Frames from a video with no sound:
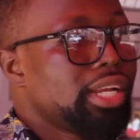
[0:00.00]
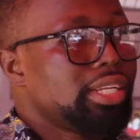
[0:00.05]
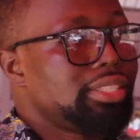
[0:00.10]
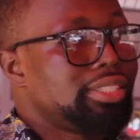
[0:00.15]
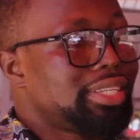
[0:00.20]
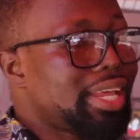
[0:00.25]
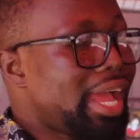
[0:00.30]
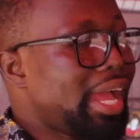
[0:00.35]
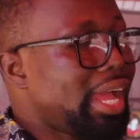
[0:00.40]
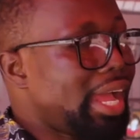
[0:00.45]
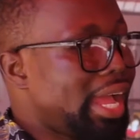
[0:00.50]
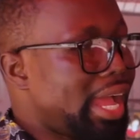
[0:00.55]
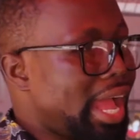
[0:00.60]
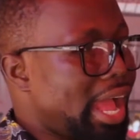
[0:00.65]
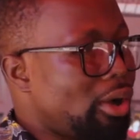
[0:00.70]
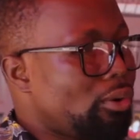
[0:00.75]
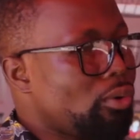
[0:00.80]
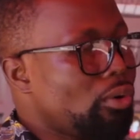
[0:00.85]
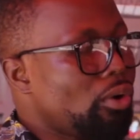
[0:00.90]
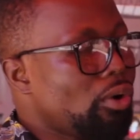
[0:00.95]
That
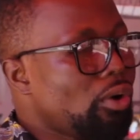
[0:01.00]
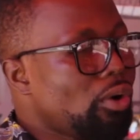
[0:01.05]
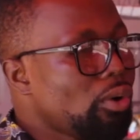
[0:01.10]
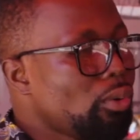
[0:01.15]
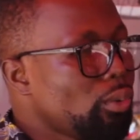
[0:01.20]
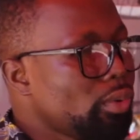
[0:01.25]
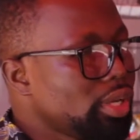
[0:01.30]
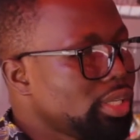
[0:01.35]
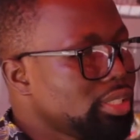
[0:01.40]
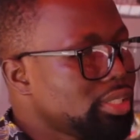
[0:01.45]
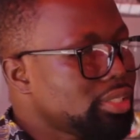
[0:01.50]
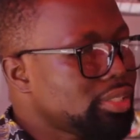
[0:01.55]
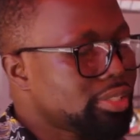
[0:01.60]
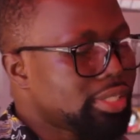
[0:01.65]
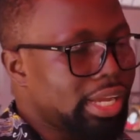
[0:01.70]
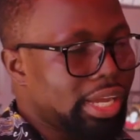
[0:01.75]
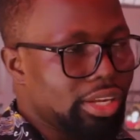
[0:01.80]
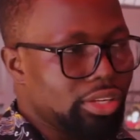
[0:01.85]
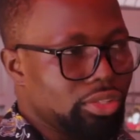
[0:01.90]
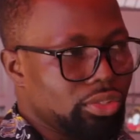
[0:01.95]
I will always
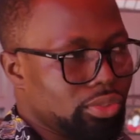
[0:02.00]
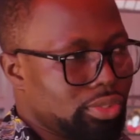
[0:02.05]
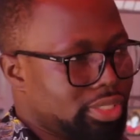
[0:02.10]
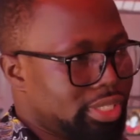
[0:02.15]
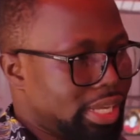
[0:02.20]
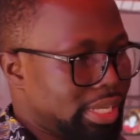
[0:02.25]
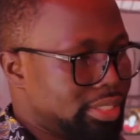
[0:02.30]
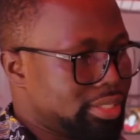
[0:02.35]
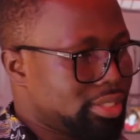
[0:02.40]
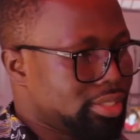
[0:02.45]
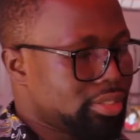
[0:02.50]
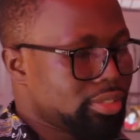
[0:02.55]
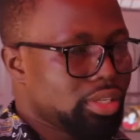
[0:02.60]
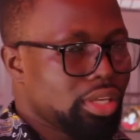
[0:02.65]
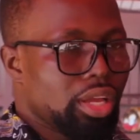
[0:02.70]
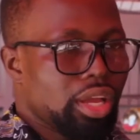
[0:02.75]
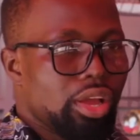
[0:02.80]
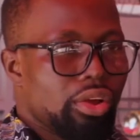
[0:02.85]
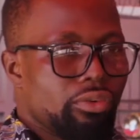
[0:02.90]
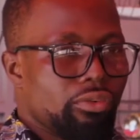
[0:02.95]
tell you this:
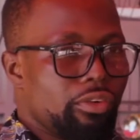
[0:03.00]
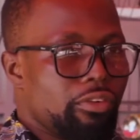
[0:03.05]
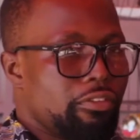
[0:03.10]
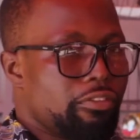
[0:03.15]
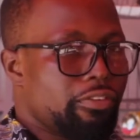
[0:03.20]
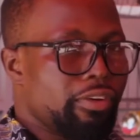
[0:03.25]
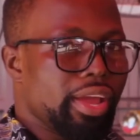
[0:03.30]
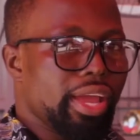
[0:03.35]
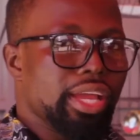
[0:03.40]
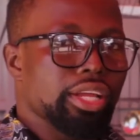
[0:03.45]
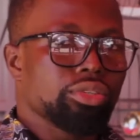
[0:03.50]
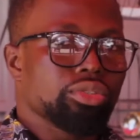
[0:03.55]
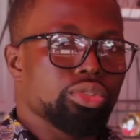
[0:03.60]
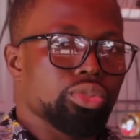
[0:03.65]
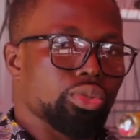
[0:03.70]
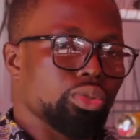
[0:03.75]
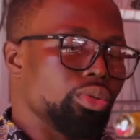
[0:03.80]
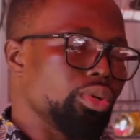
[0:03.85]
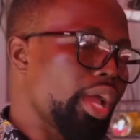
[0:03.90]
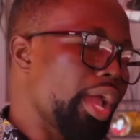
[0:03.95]
refer
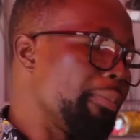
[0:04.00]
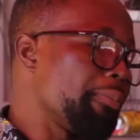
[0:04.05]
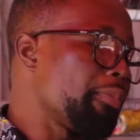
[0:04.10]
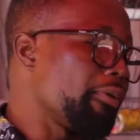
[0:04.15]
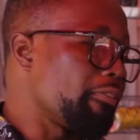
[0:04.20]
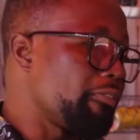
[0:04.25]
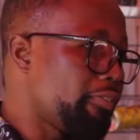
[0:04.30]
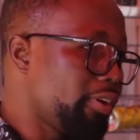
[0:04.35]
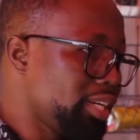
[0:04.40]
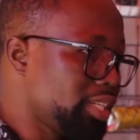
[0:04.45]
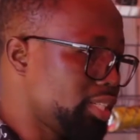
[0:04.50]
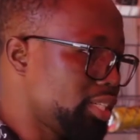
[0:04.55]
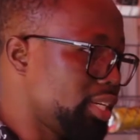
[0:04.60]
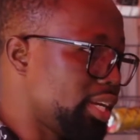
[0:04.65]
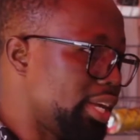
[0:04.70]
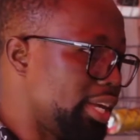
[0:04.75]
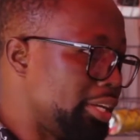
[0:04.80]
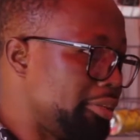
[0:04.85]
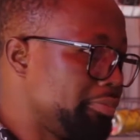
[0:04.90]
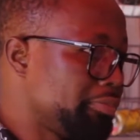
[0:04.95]
to a
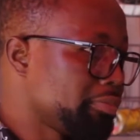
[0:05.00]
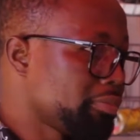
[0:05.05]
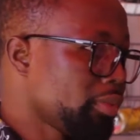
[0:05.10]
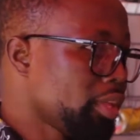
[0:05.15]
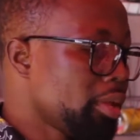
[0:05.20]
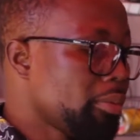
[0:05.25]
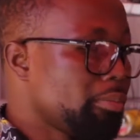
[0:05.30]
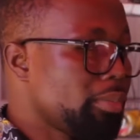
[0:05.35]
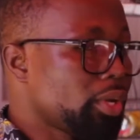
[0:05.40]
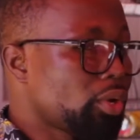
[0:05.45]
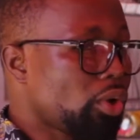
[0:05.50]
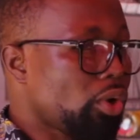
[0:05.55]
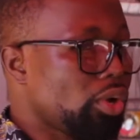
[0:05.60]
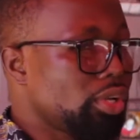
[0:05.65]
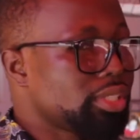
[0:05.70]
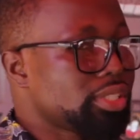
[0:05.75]
professional, because